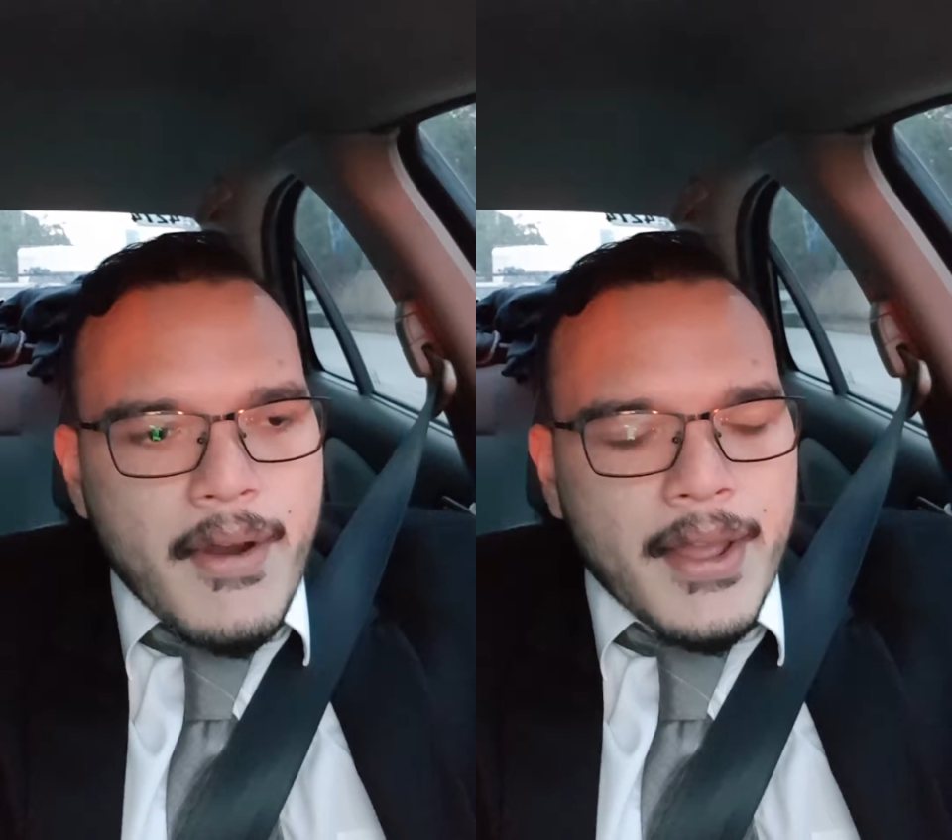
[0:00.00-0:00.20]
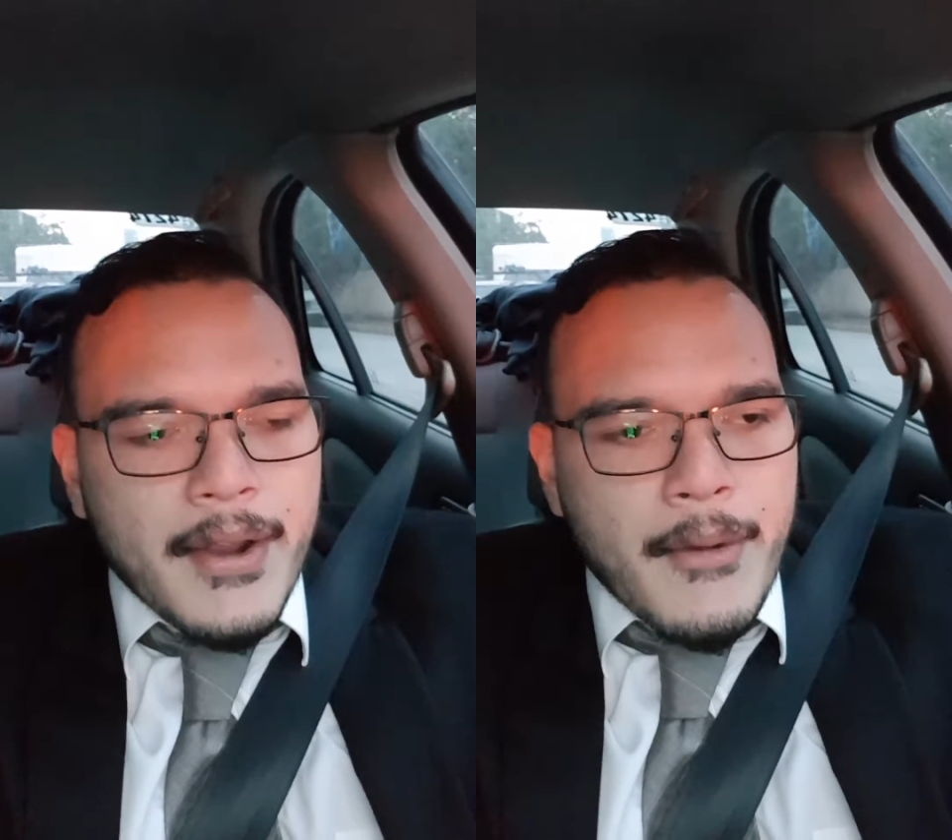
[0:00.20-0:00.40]

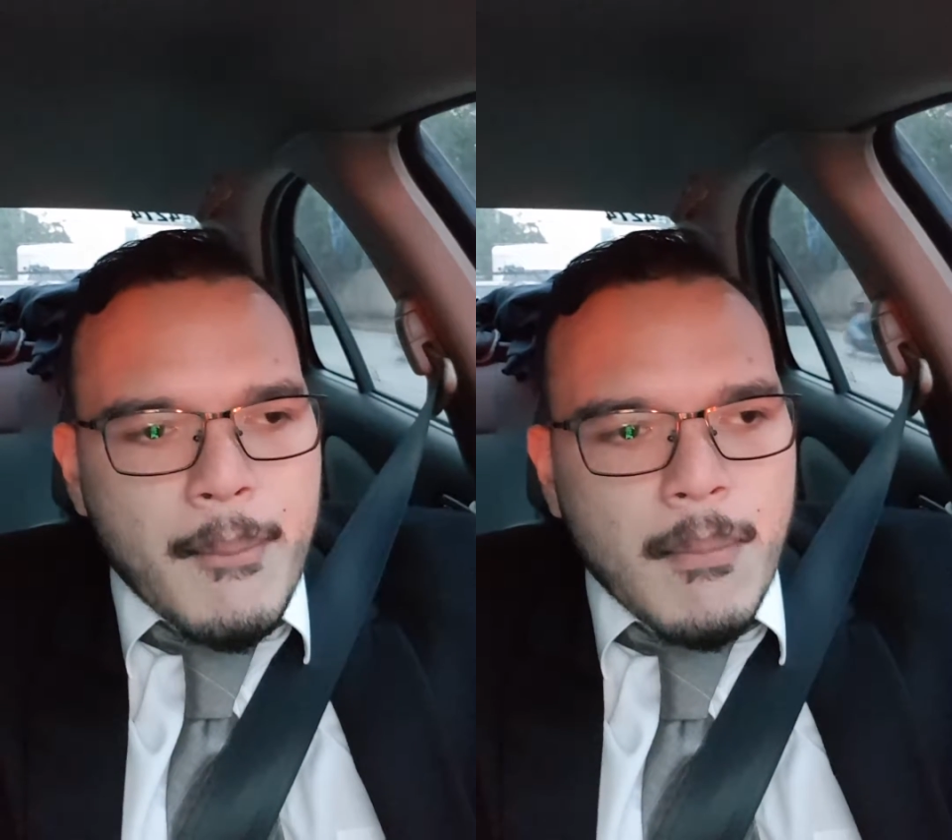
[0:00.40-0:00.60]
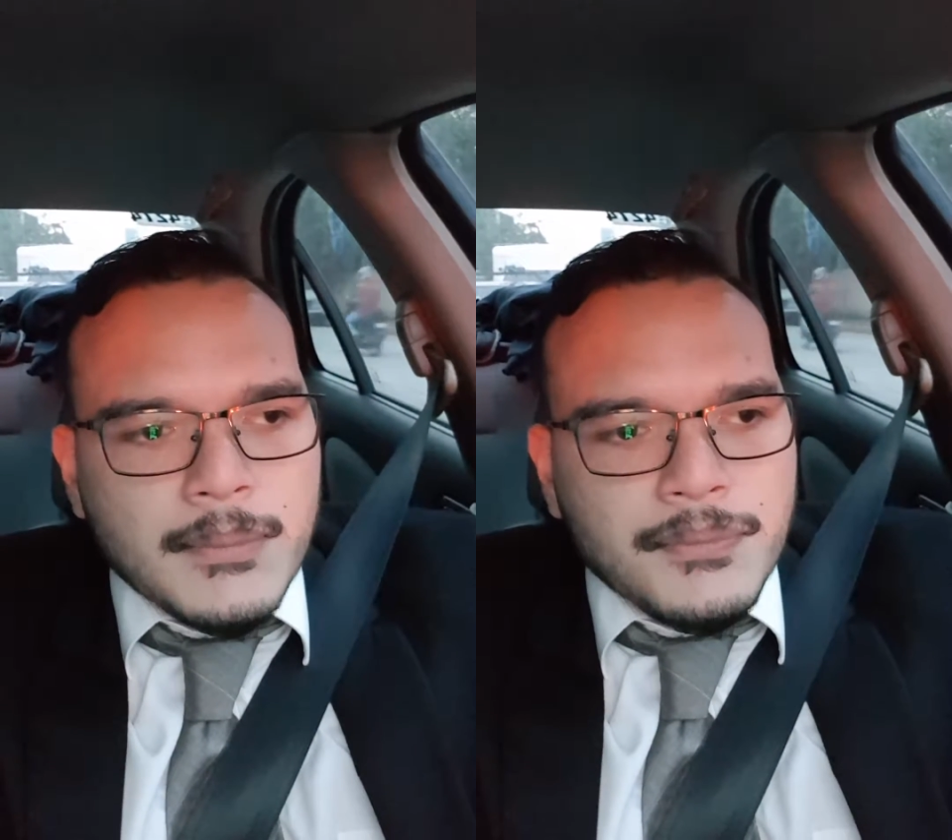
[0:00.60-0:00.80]

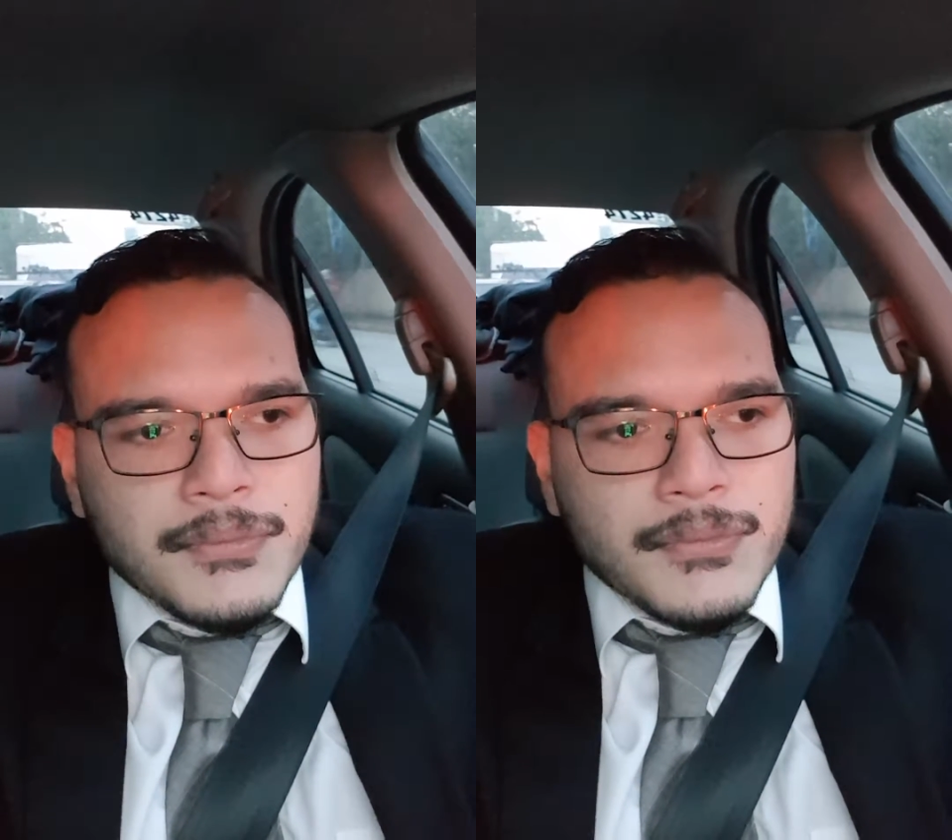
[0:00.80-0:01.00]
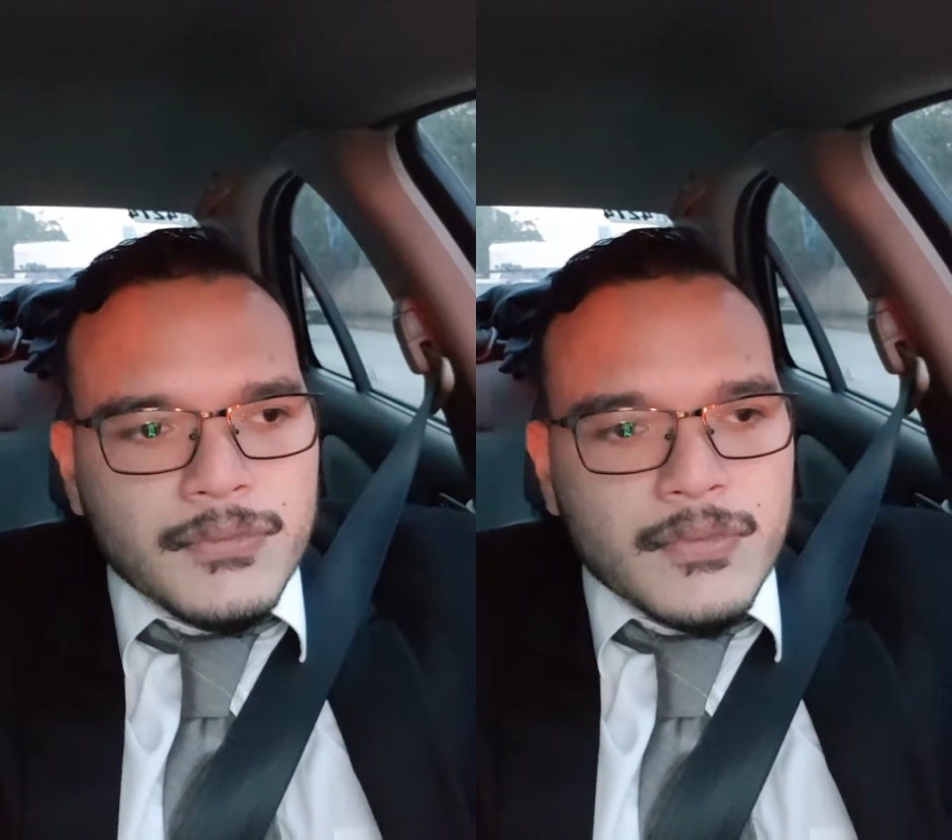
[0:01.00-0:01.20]
And
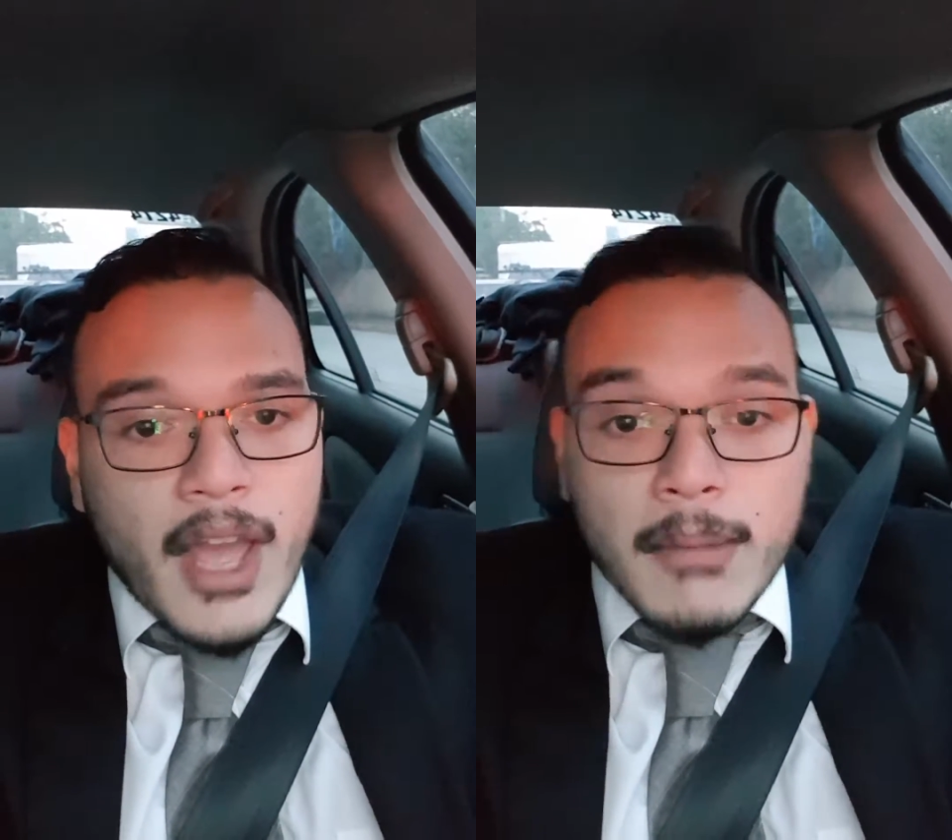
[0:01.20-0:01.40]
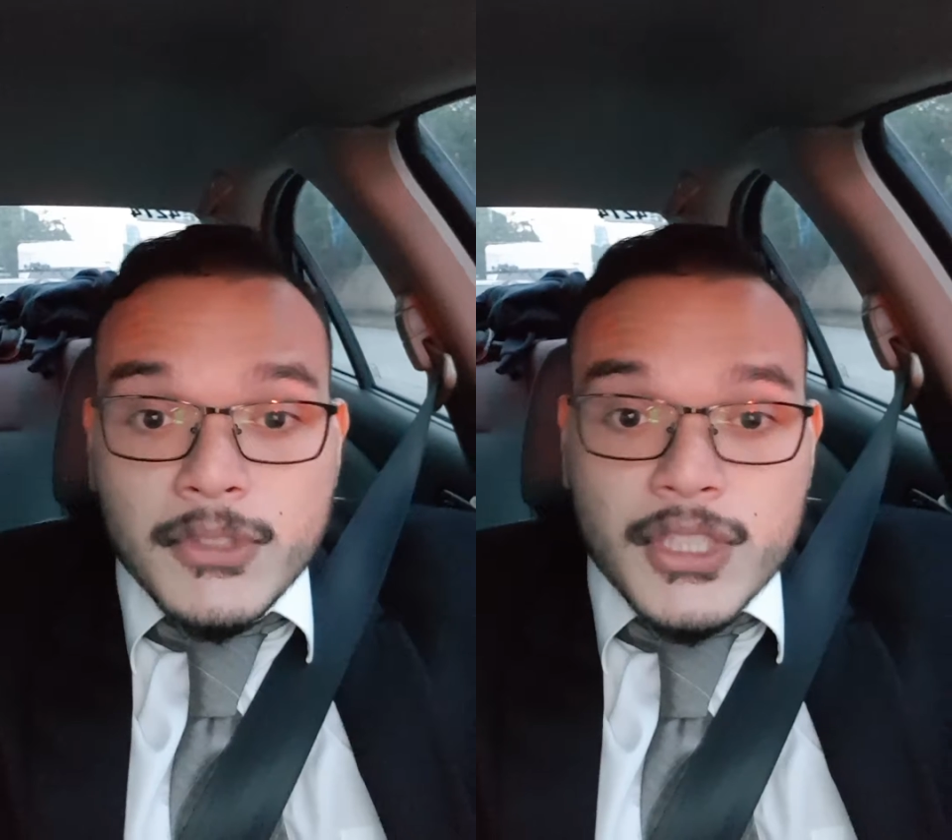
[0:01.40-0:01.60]

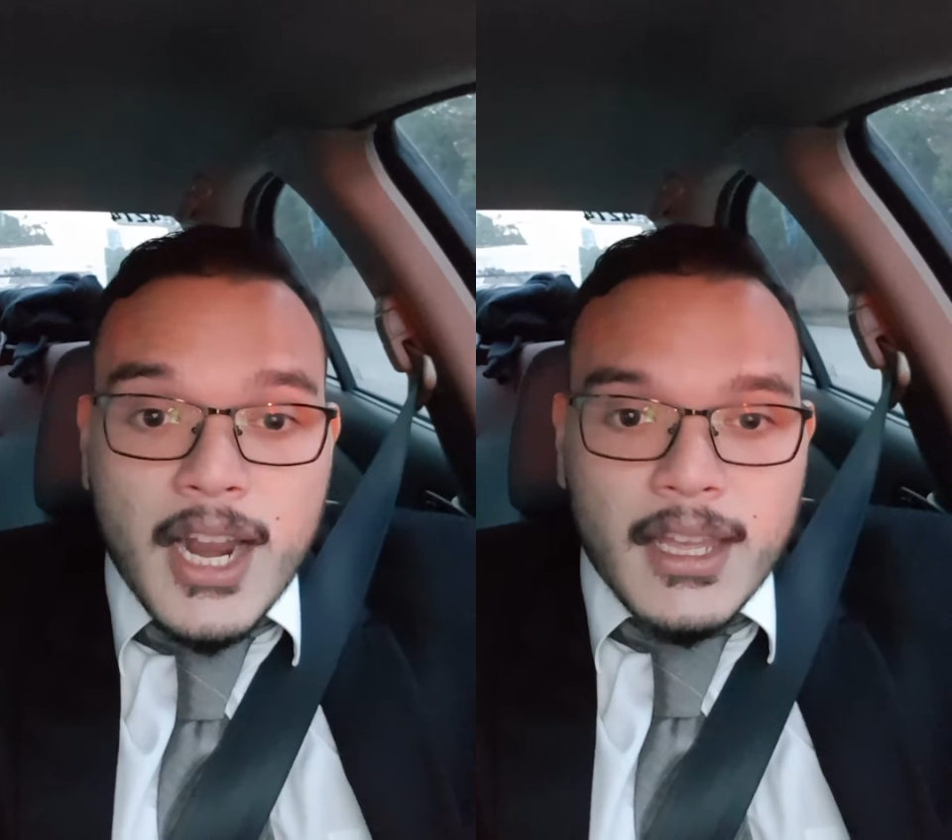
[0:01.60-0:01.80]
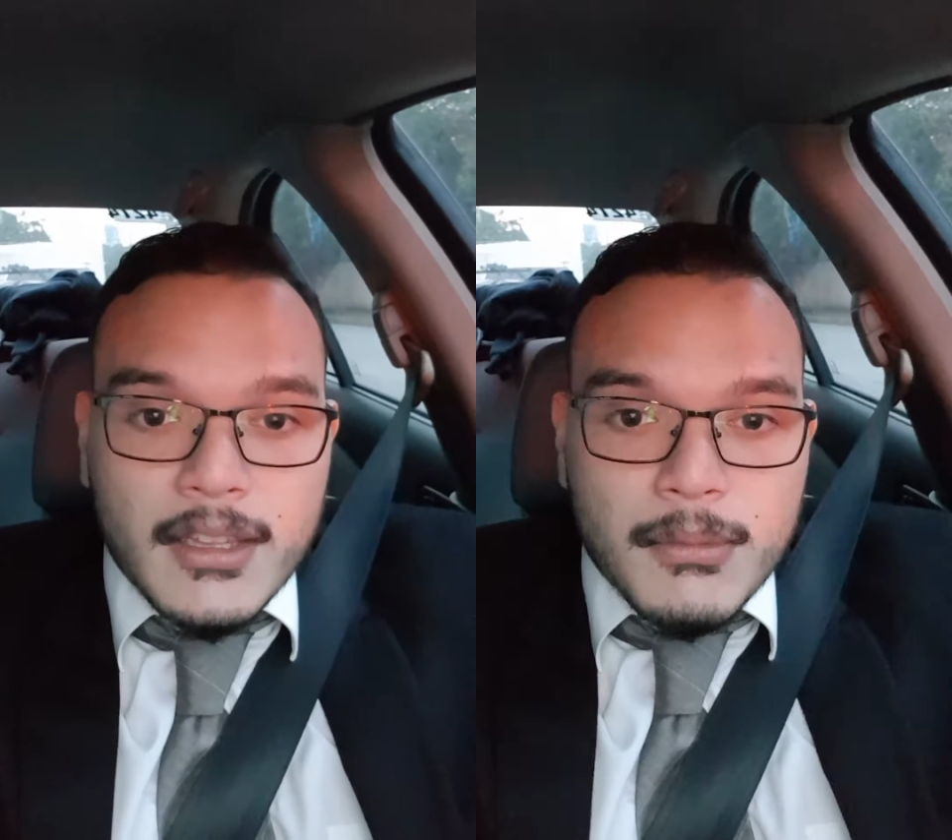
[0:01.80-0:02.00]
I'm trying